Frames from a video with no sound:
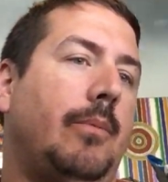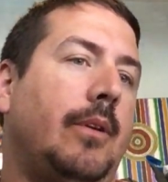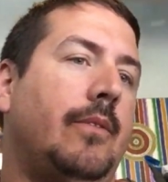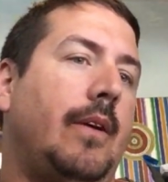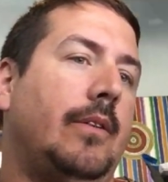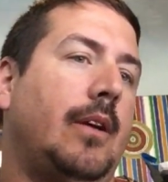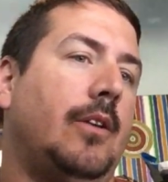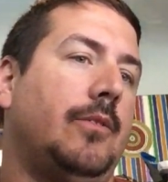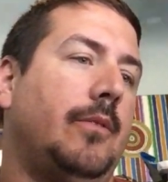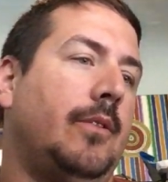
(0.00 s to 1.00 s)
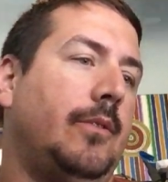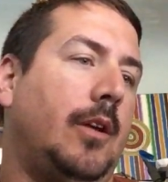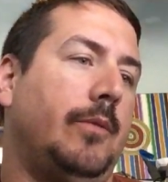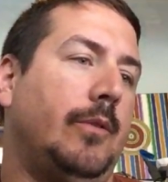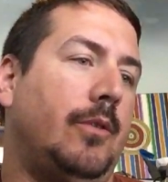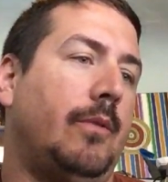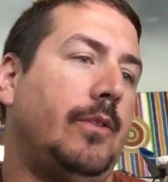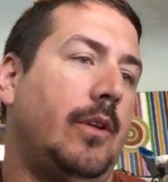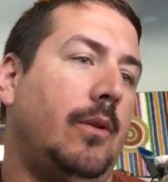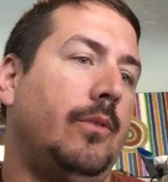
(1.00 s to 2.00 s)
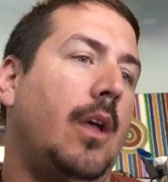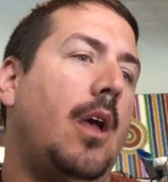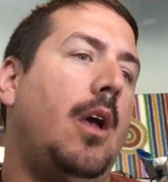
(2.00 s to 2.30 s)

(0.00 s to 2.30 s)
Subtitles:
Please advise the customer service knows.